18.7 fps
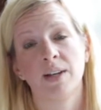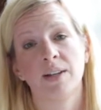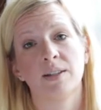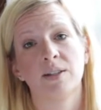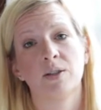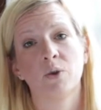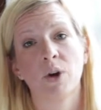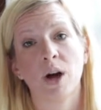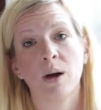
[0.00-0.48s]

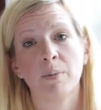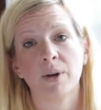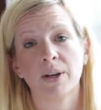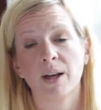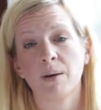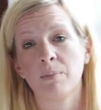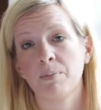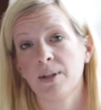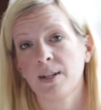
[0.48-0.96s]
scrapbook
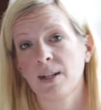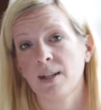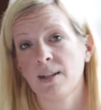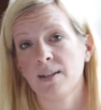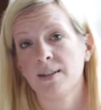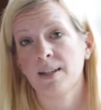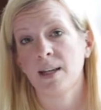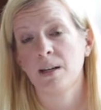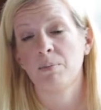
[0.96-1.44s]

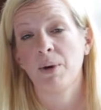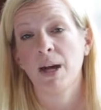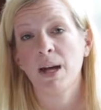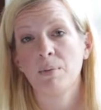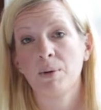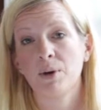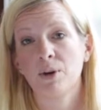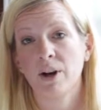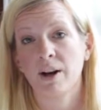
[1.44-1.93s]
companies and
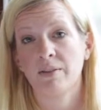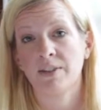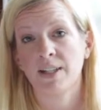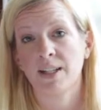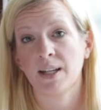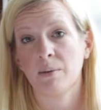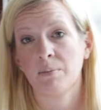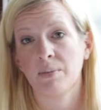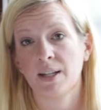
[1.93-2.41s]
paper
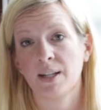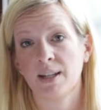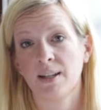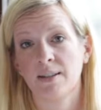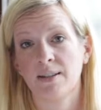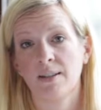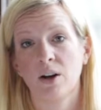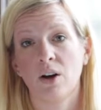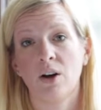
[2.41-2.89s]
crafting companies